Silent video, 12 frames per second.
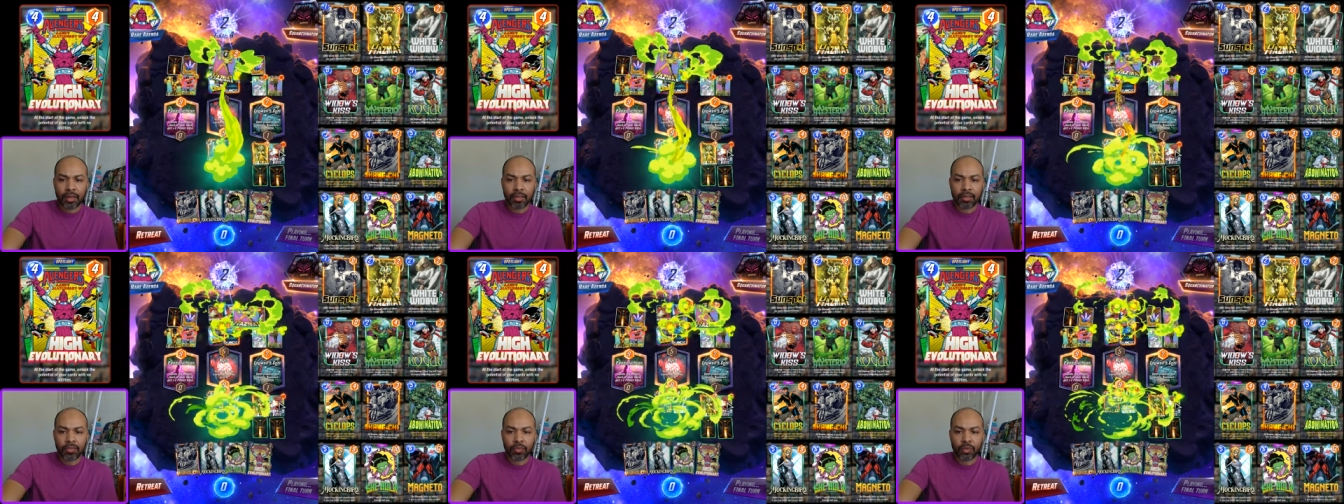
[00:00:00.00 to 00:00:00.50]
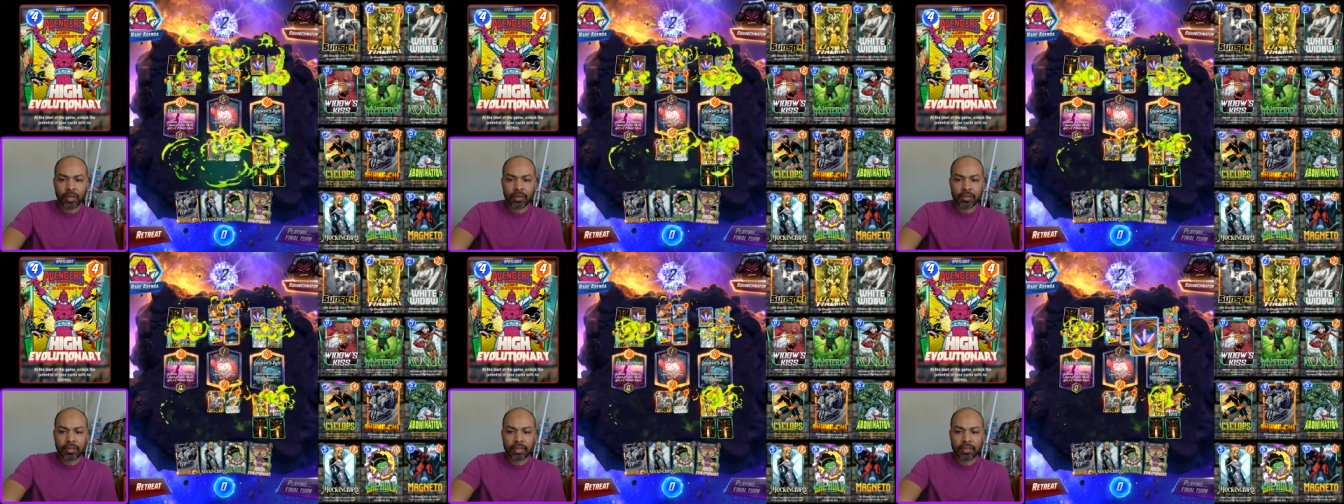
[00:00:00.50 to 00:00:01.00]
And this
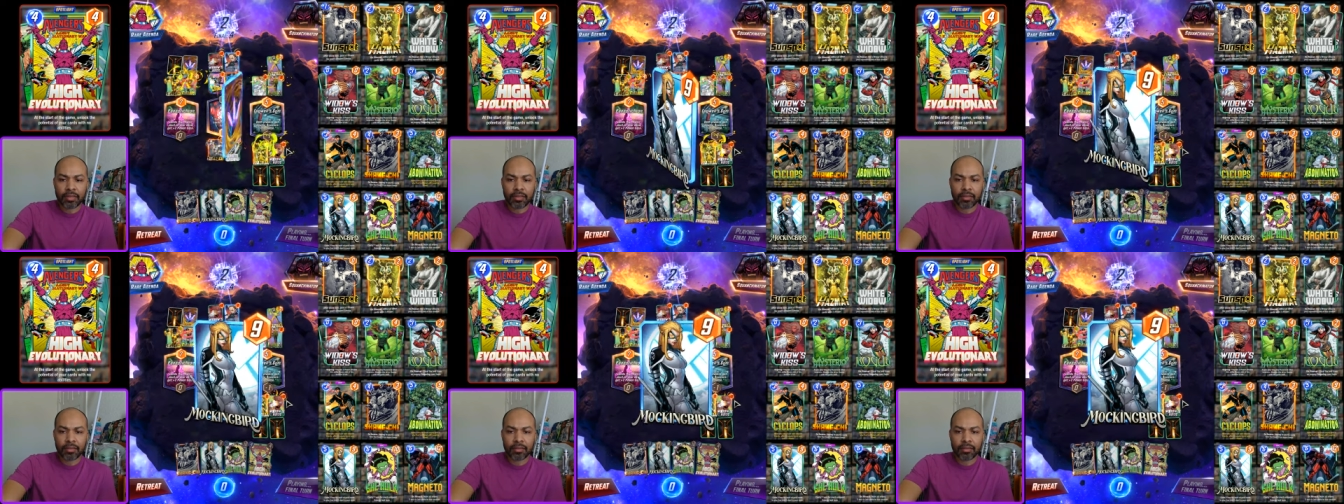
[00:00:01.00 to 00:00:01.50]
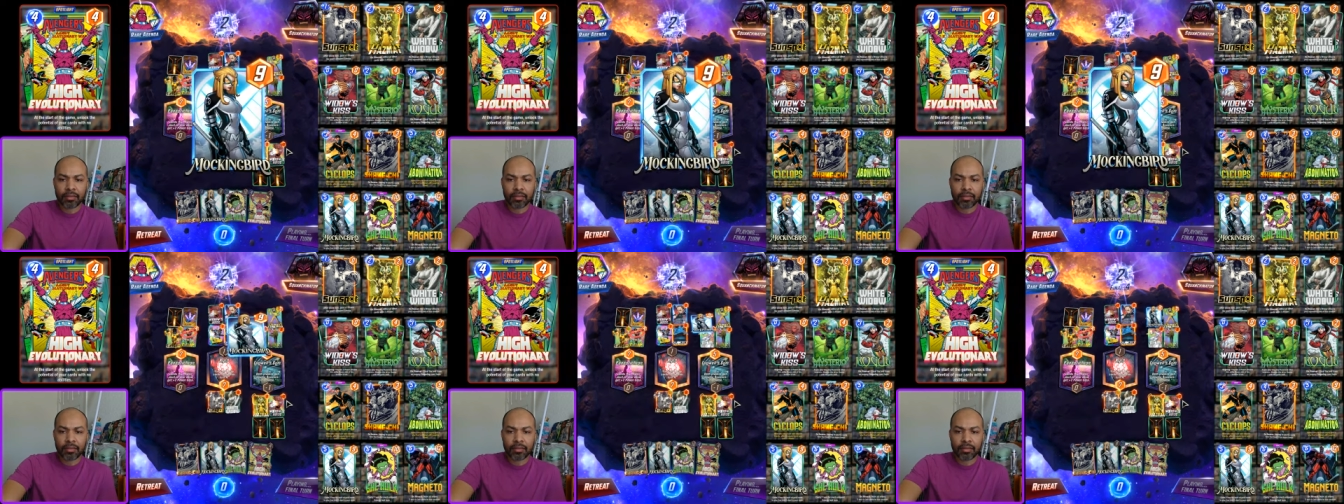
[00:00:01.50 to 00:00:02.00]
widow's kiss.
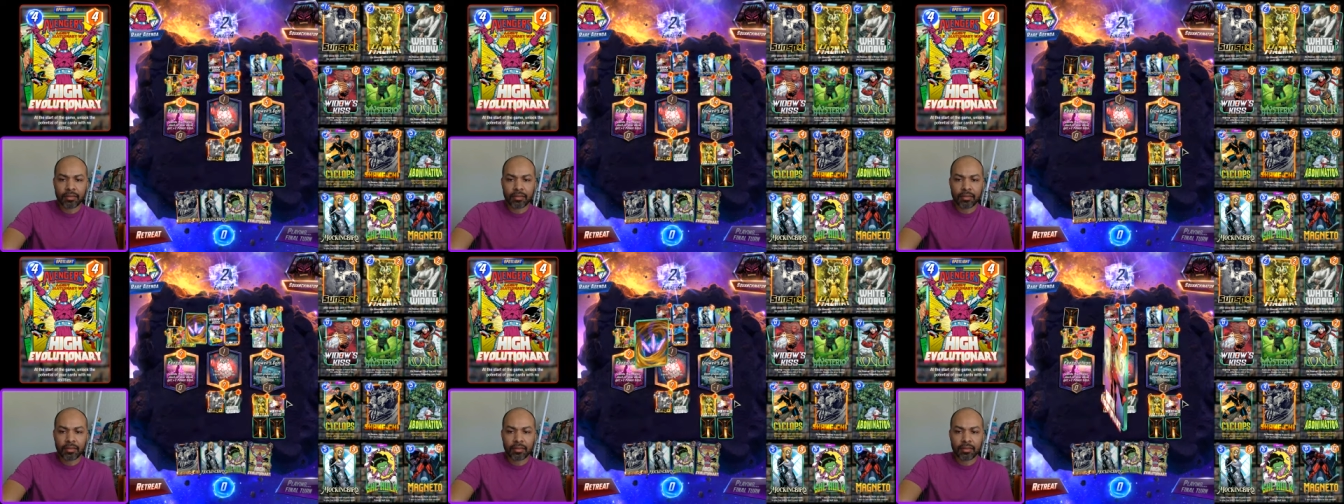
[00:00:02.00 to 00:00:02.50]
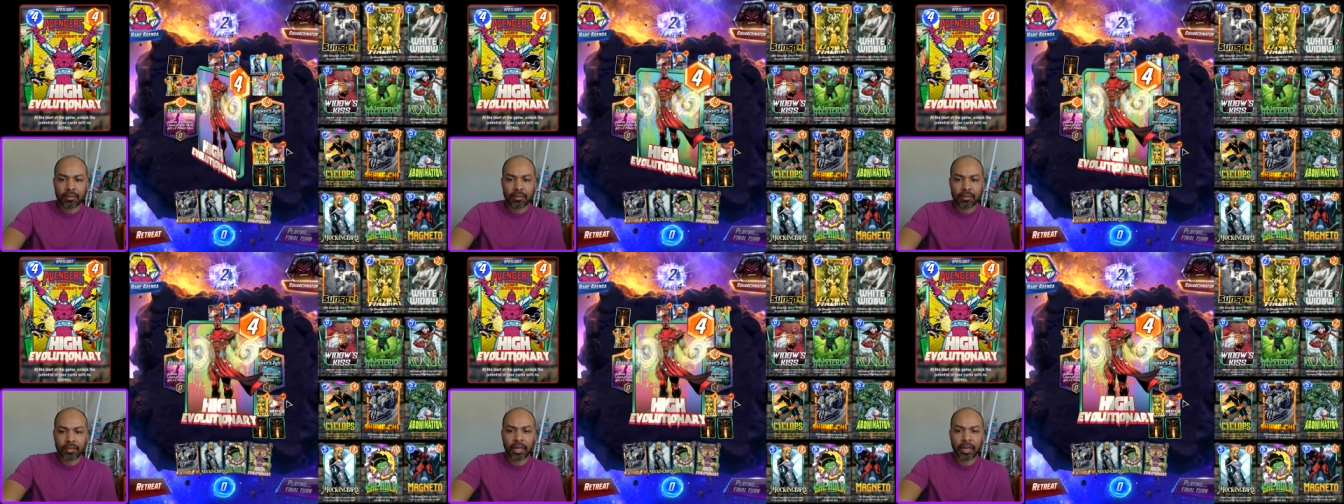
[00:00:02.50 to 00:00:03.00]

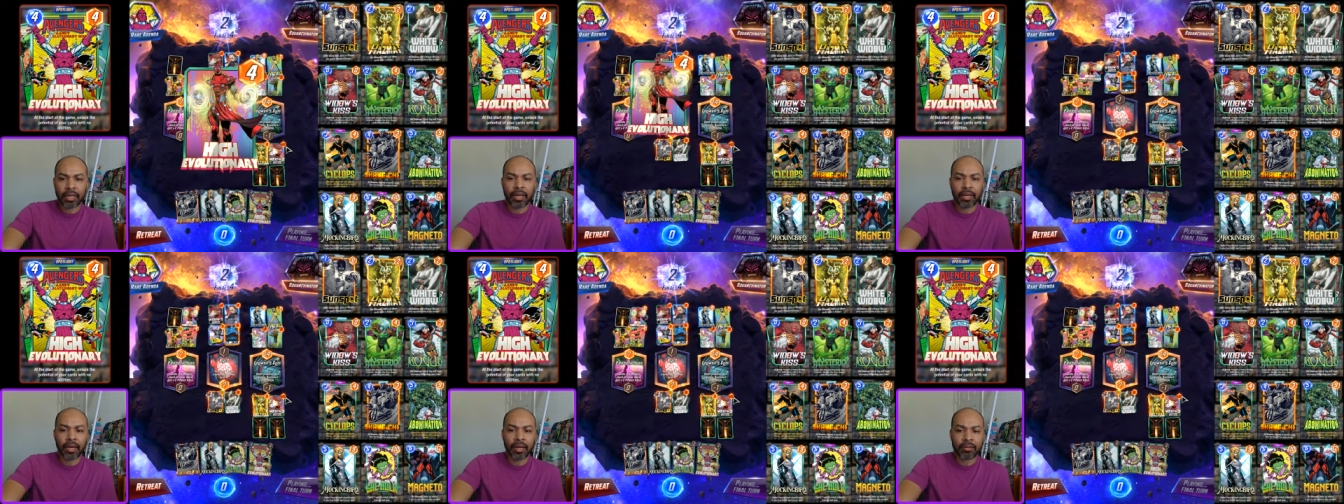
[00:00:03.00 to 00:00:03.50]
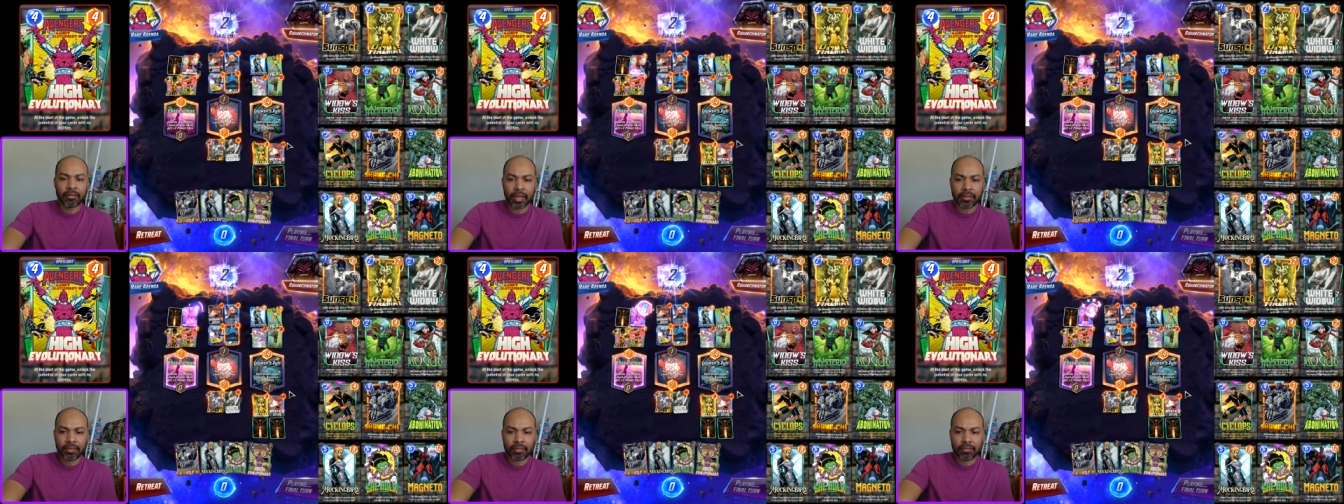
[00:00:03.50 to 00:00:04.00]
Yeah, yeah, yeah.
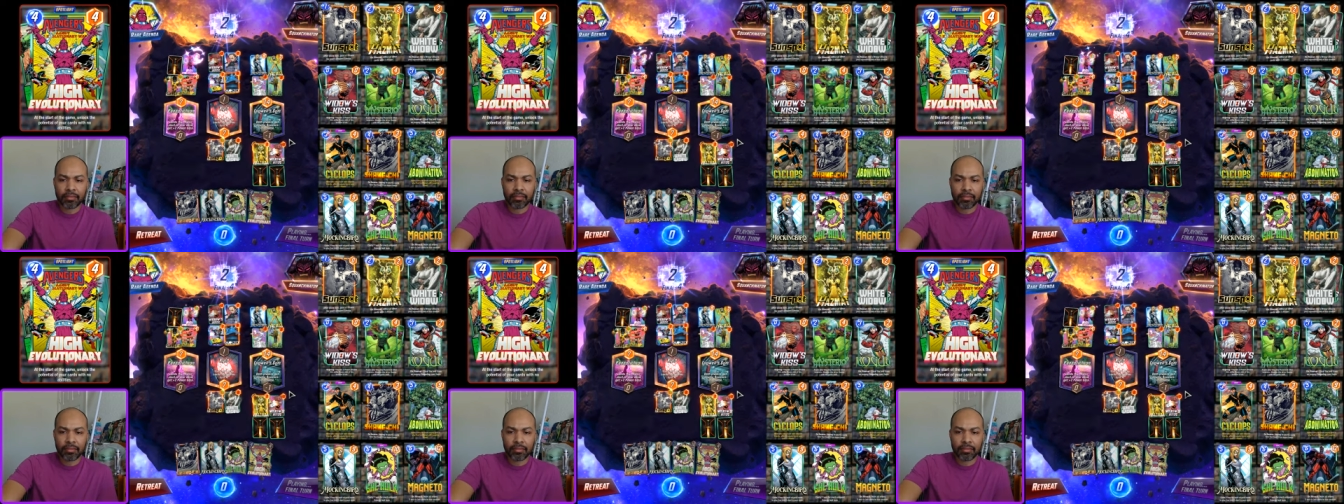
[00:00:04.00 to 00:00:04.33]
That's